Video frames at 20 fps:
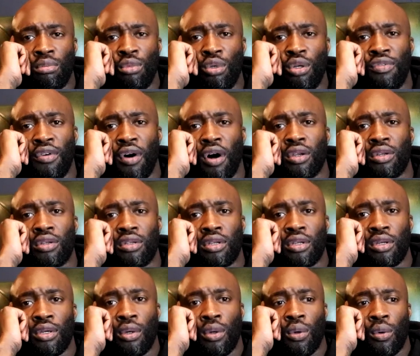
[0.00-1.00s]
Move on.
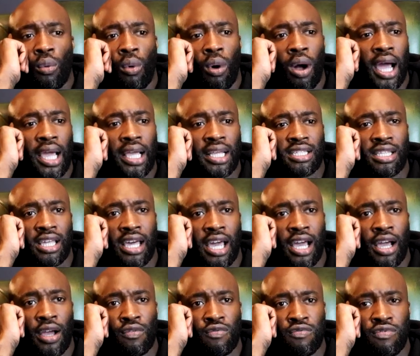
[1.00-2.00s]
Why is there
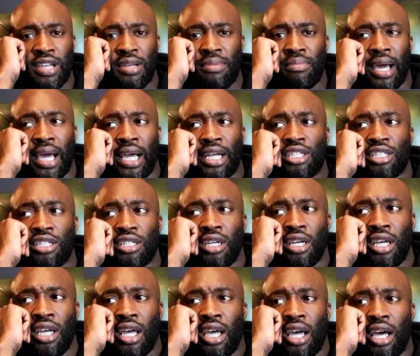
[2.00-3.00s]
a rematch
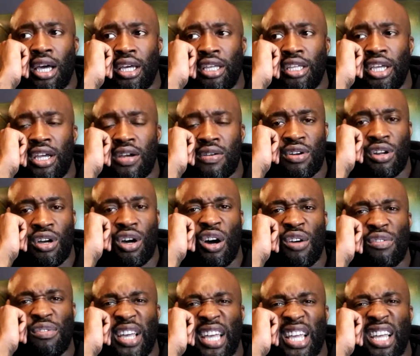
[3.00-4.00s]
a year and a
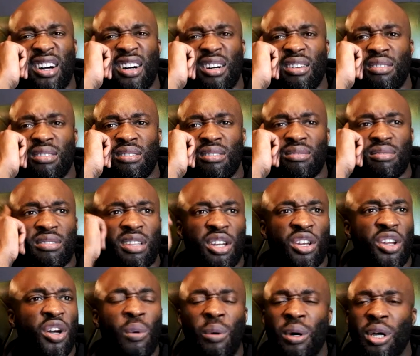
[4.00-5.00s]
half later that
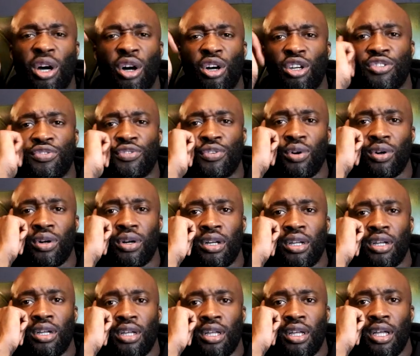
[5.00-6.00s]
no one asked for?
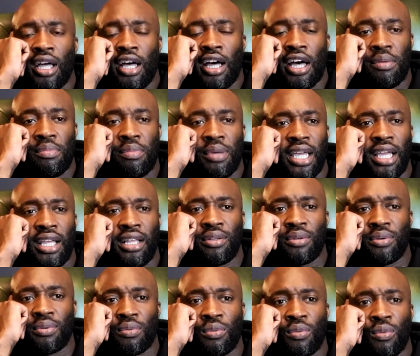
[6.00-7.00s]
I
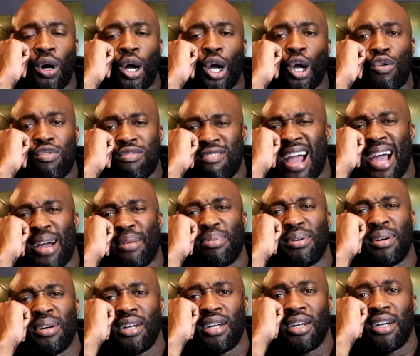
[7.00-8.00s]
mean, what crap?
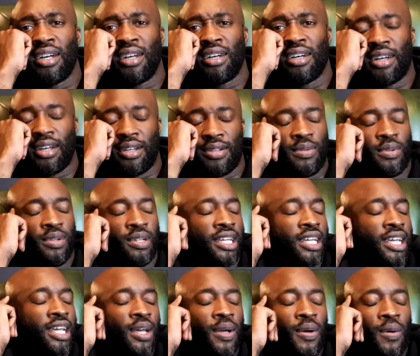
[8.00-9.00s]

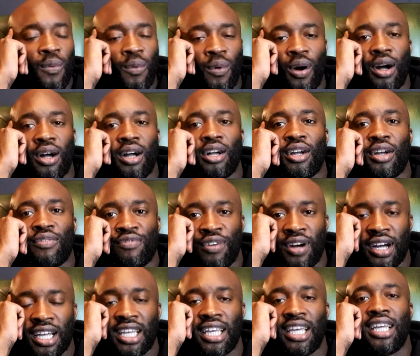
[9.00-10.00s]
What
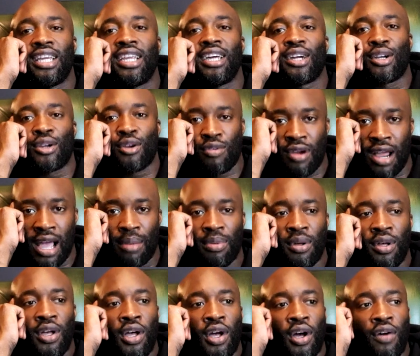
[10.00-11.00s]
fucking crap?
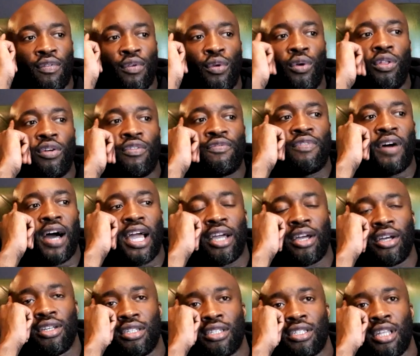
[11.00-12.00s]
Of all the
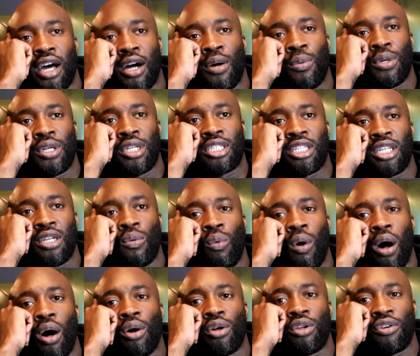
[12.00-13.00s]
fighters that I want to see
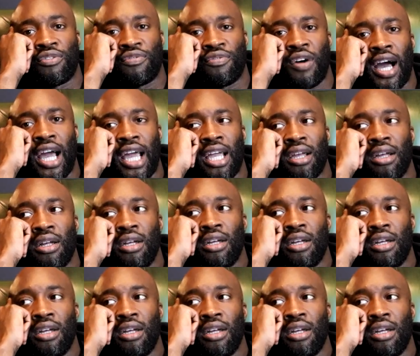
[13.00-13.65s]
Wilder fight,